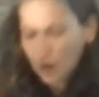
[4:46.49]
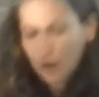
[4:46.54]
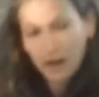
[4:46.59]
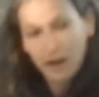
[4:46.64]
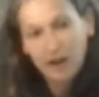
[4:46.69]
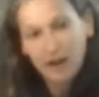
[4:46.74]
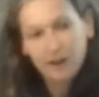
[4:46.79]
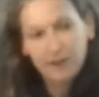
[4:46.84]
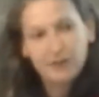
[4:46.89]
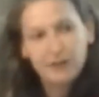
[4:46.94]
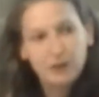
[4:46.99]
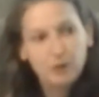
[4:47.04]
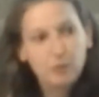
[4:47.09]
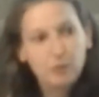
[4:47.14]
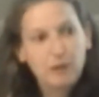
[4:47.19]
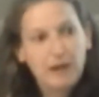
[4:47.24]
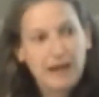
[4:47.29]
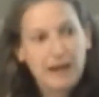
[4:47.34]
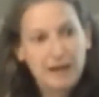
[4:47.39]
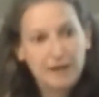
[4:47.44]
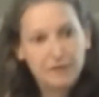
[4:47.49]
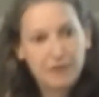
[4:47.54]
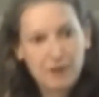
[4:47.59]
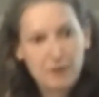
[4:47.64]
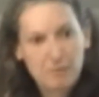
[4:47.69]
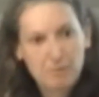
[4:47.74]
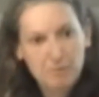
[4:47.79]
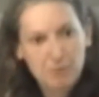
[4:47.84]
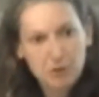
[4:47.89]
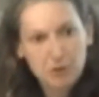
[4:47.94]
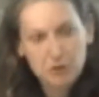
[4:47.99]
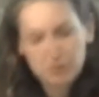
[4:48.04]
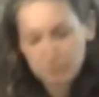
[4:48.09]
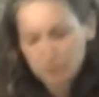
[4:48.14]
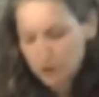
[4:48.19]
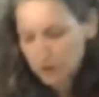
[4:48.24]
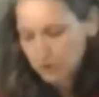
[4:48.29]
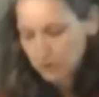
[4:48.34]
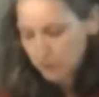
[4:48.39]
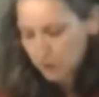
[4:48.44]
I think we have a much,
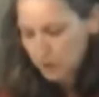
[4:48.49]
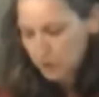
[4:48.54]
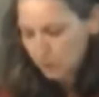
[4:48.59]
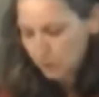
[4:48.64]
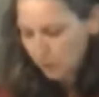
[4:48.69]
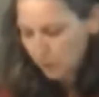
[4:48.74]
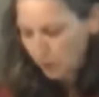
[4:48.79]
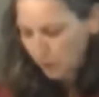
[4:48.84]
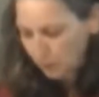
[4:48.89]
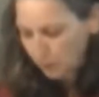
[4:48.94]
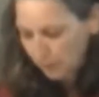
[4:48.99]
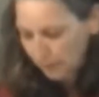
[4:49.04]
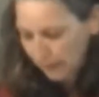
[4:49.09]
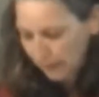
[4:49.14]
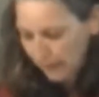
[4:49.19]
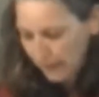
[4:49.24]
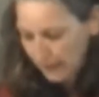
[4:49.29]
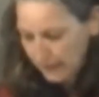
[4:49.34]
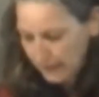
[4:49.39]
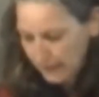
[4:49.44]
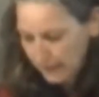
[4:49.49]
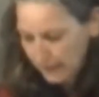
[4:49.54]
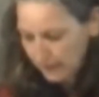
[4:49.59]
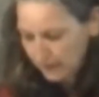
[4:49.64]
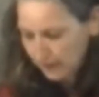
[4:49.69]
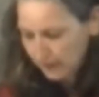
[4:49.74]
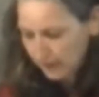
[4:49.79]
much, much more complicated